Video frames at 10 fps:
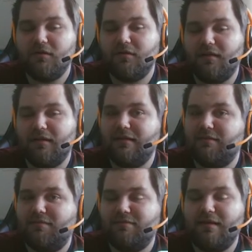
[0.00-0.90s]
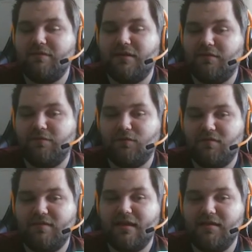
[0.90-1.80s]
like definitely the full
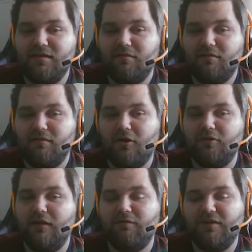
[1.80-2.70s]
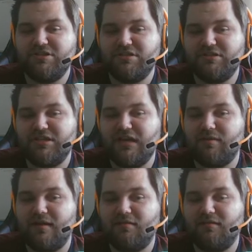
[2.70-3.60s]
stack here. If I just check
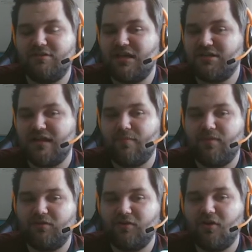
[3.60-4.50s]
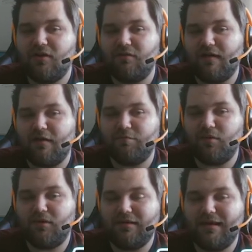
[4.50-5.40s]
jam the turn, if I have
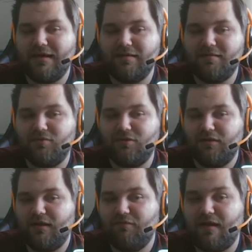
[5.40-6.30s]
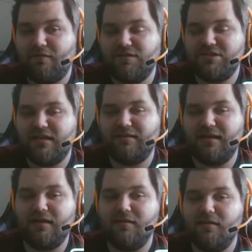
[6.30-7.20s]
pocket 9s, or if I have the Jack
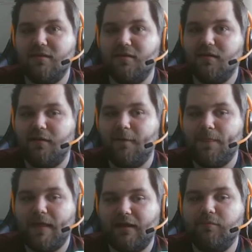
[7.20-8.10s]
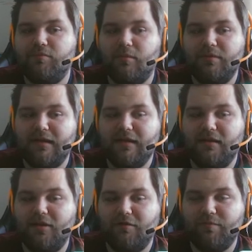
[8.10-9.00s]
10, I can probably get a
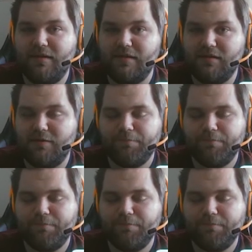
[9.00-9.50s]
lot of money here.